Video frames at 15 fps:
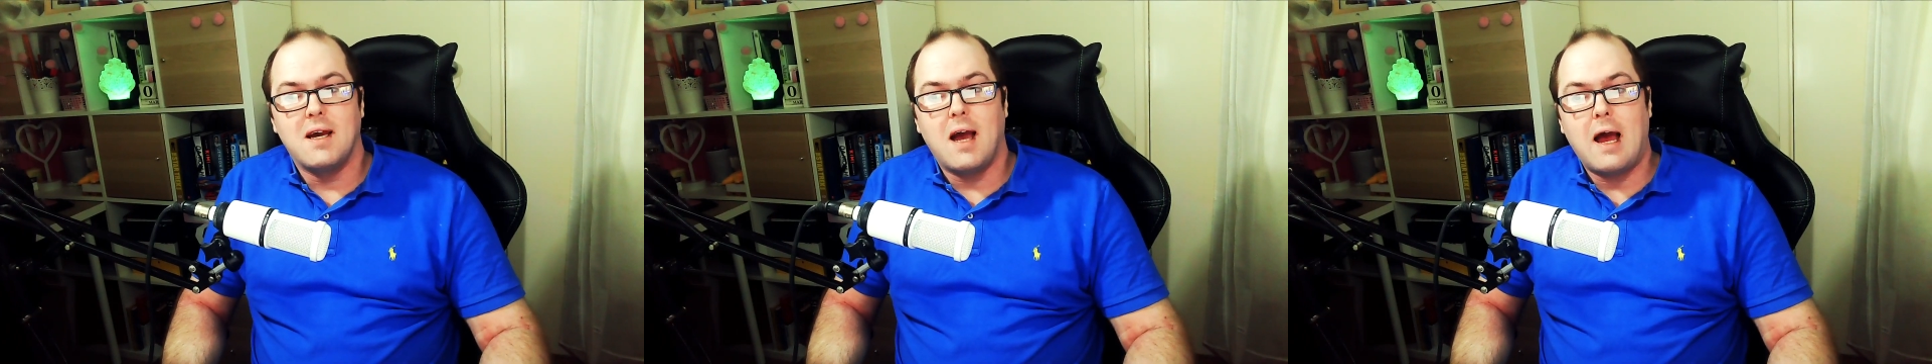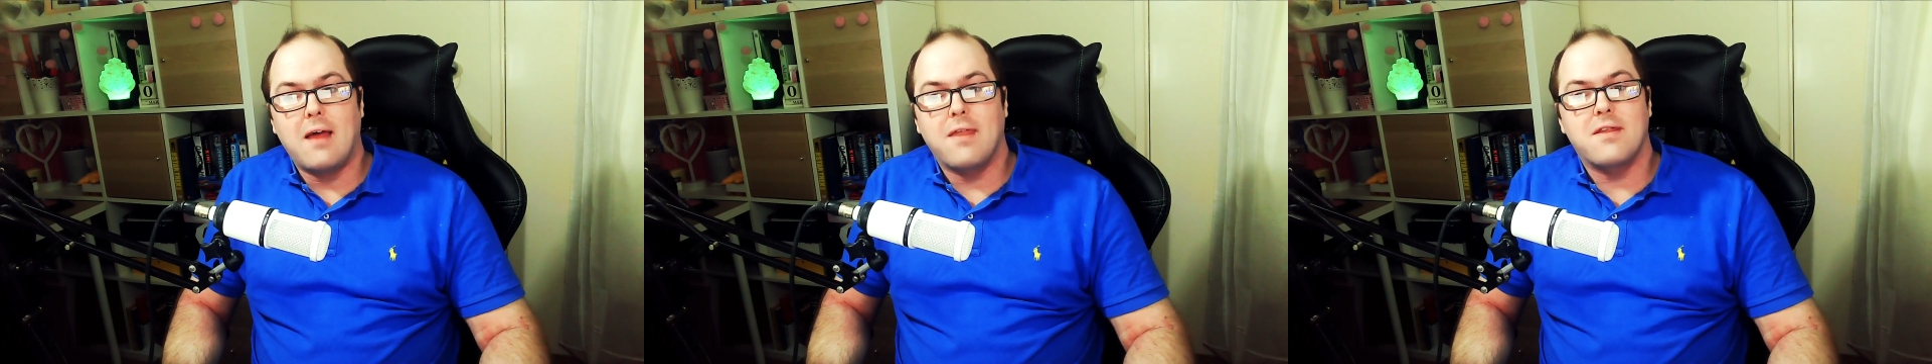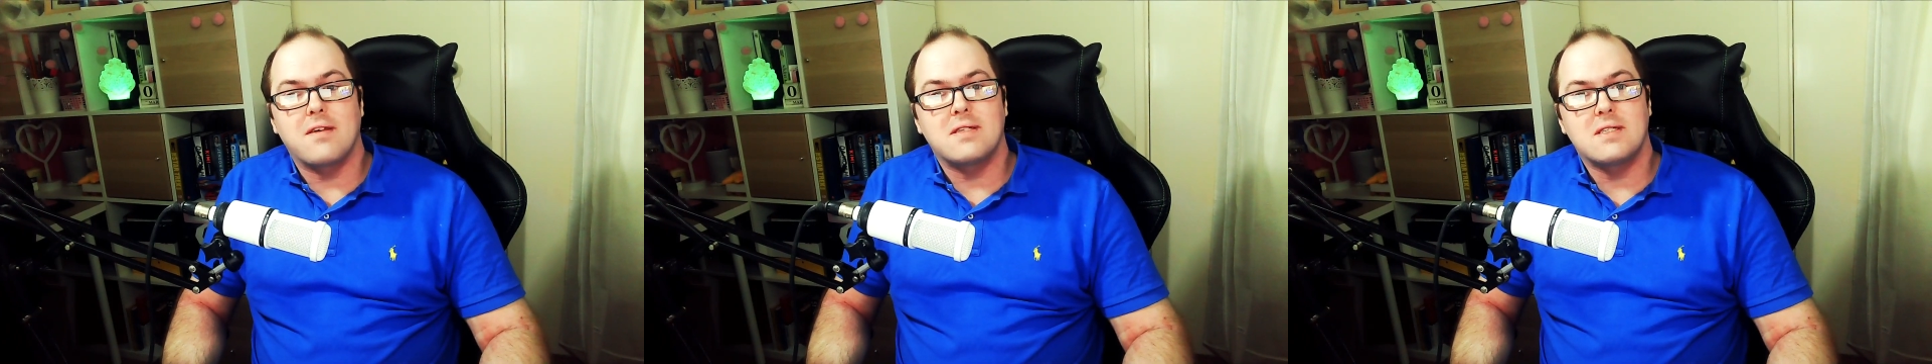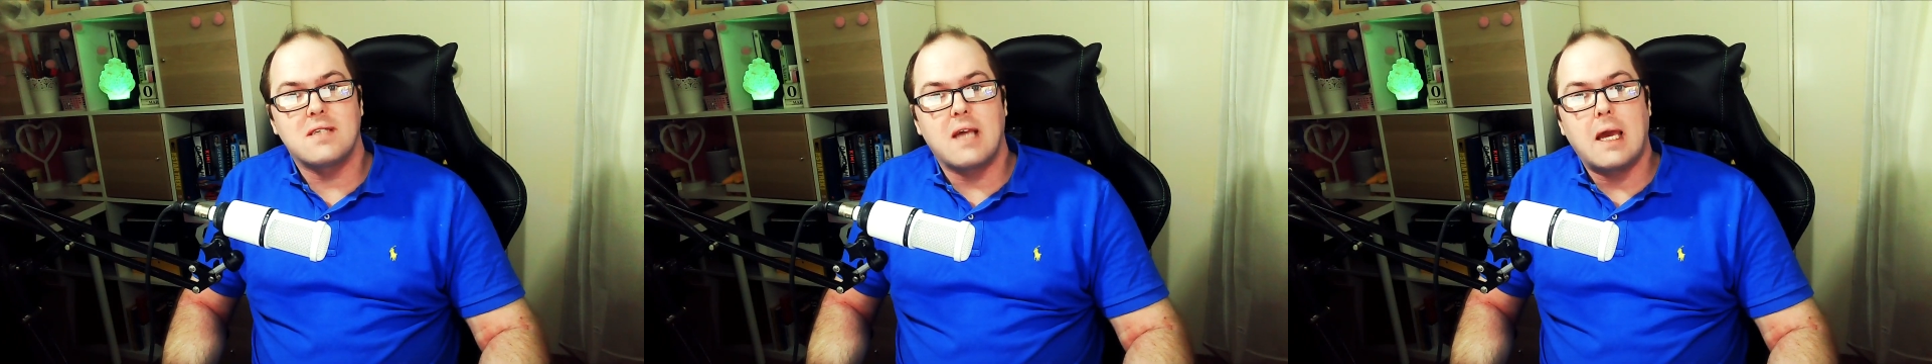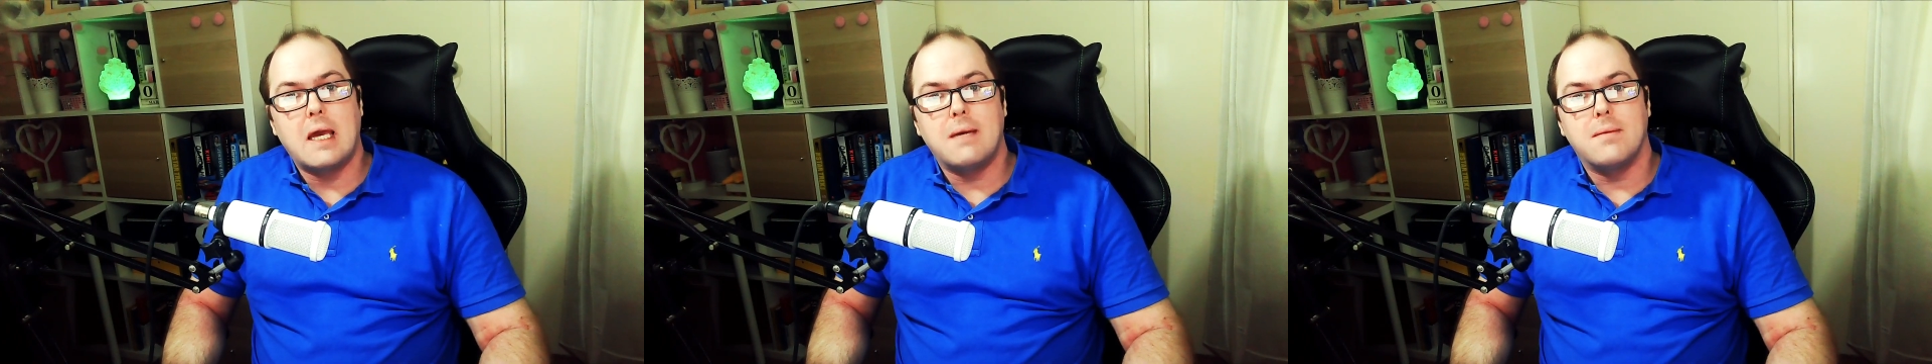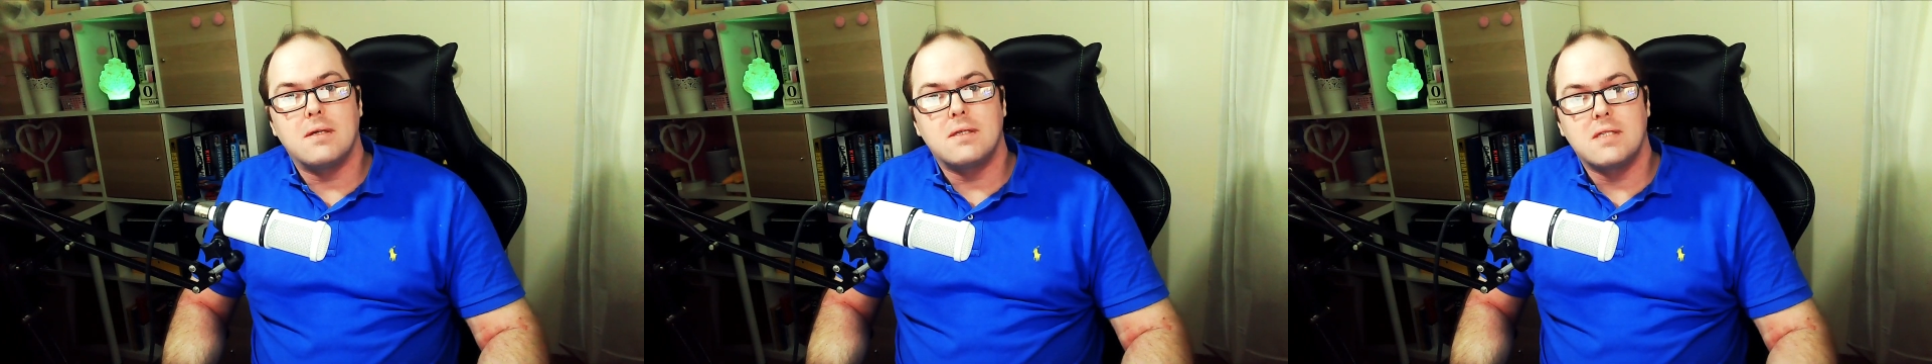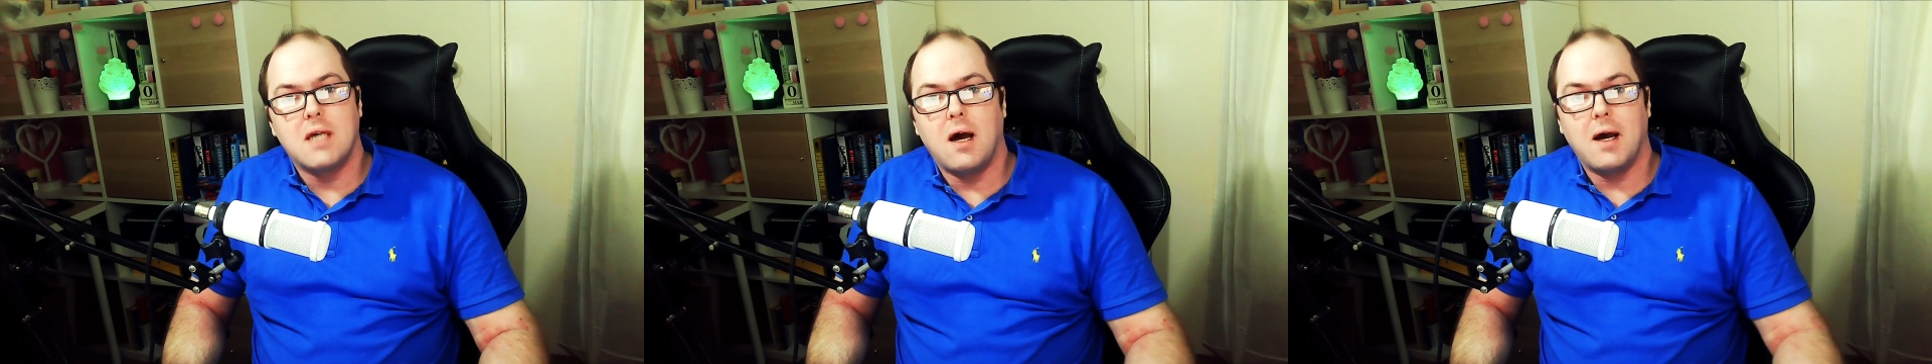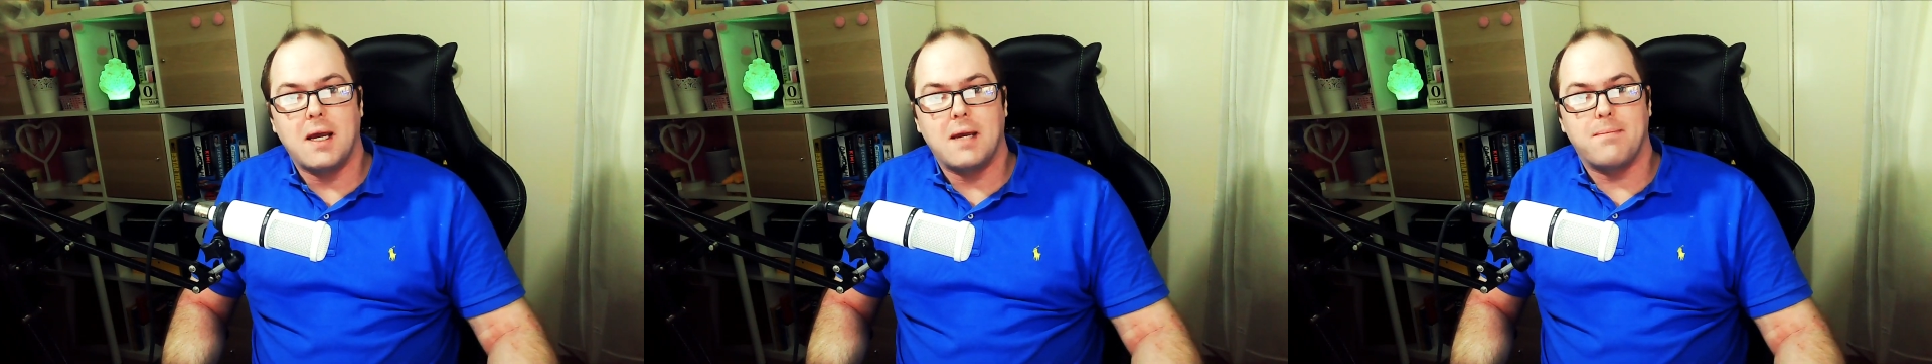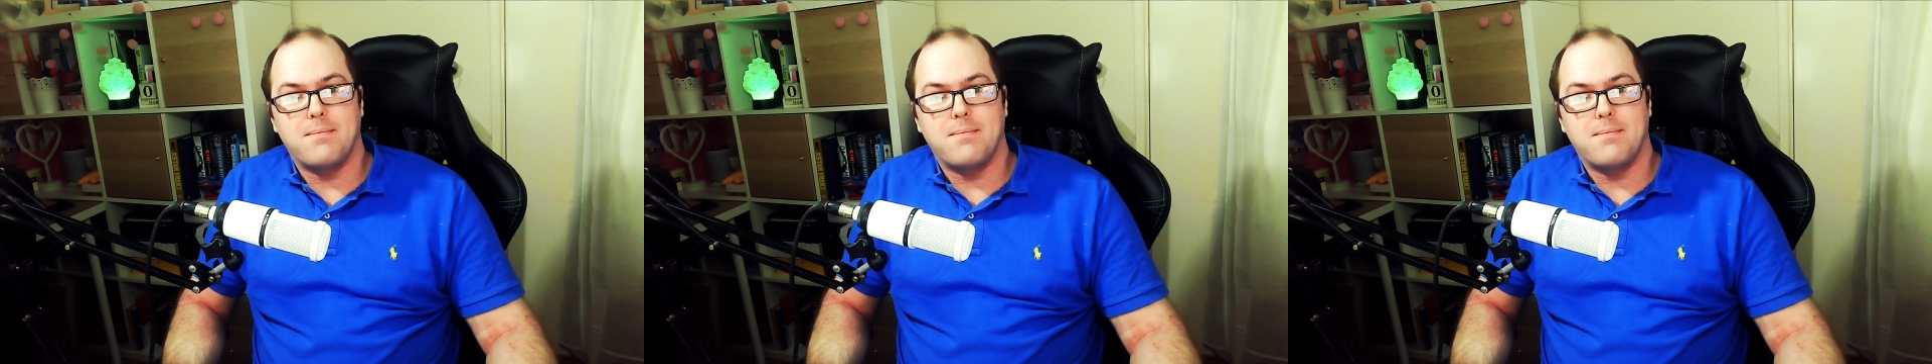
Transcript: at the same time.